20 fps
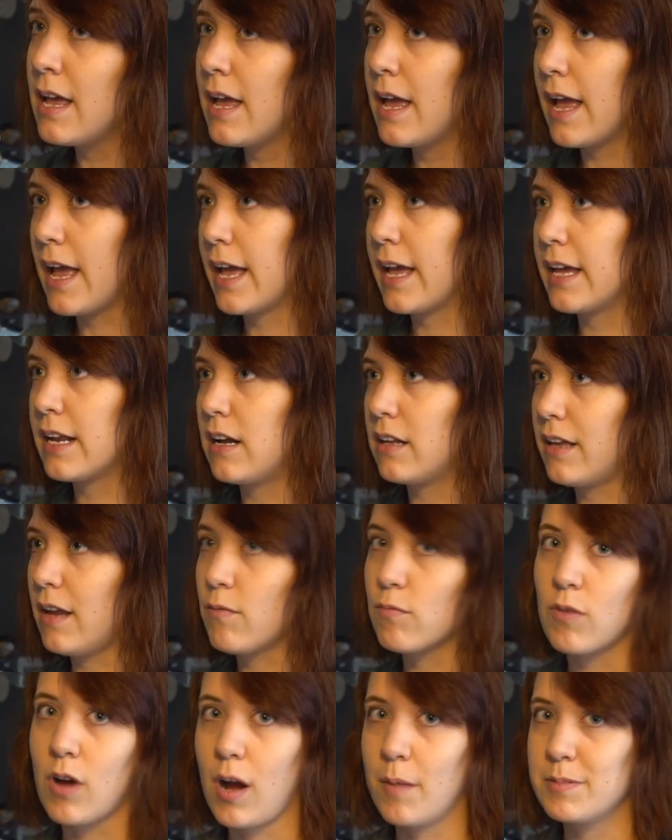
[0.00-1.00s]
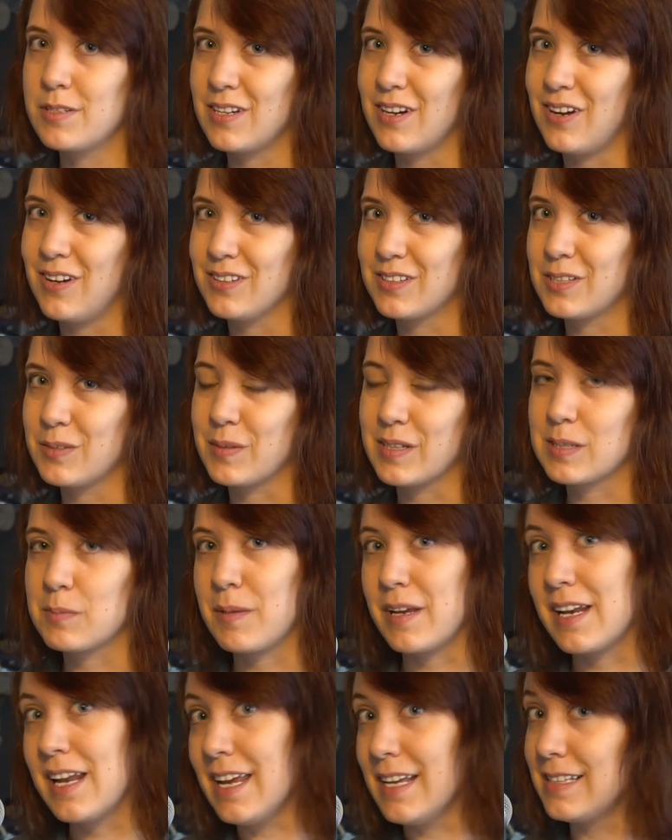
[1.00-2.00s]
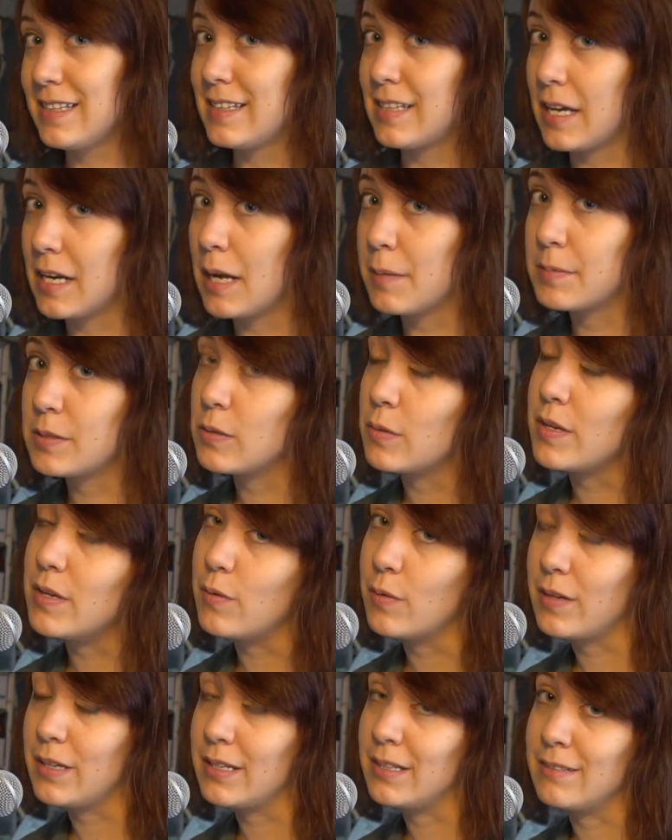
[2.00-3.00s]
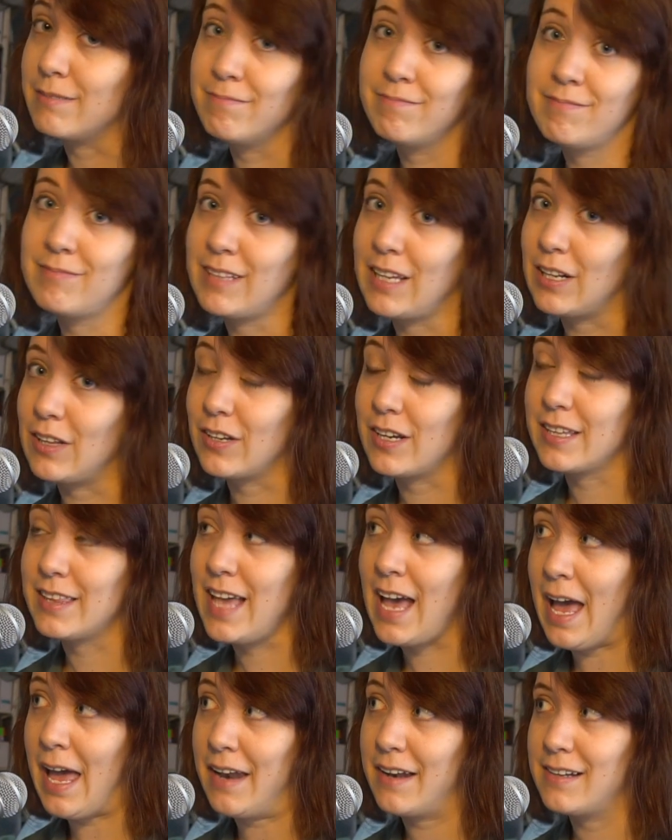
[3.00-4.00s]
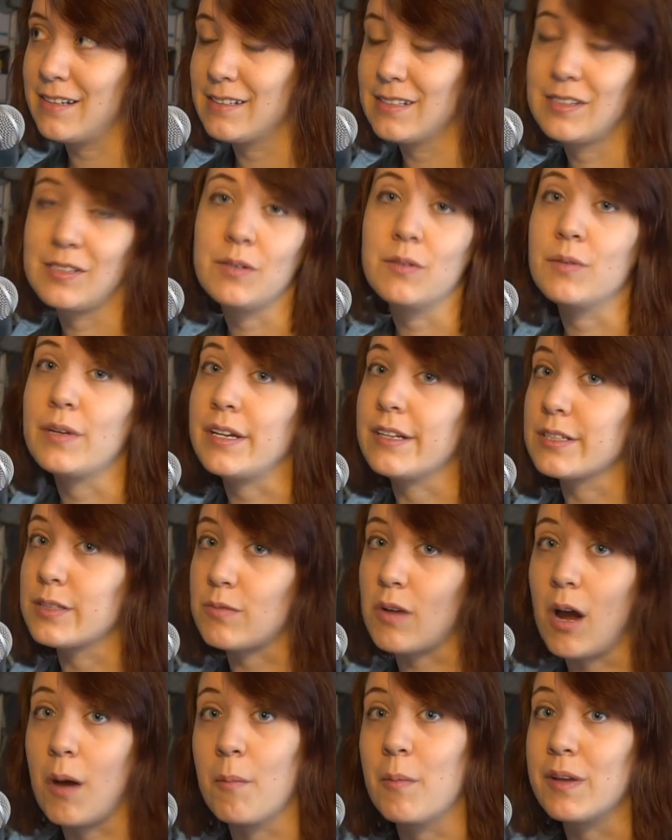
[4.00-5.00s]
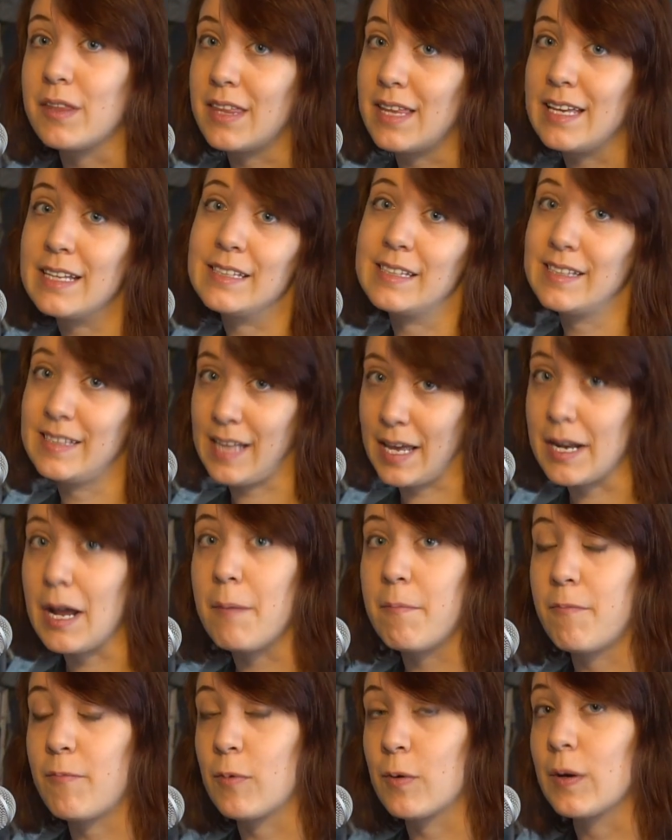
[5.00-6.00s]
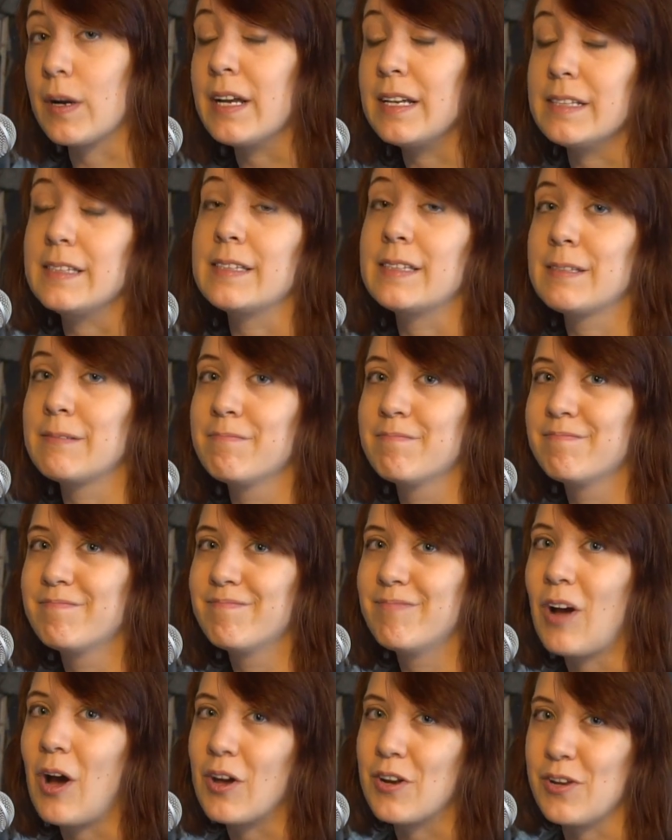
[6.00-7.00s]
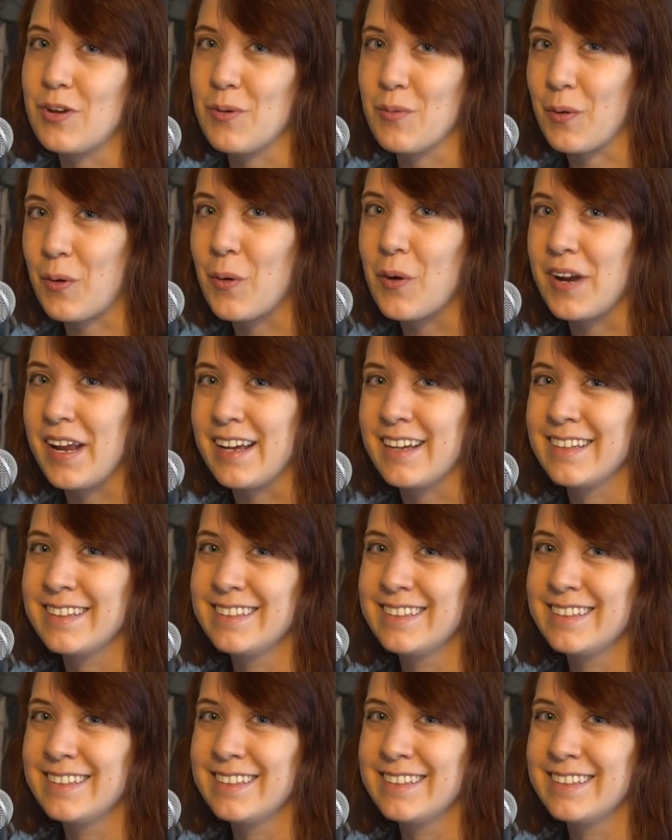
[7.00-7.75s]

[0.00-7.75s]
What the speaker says: And I'll get Rob to also explain his setup so you can get a look at that. So here's Rob with his setup for his audio recording.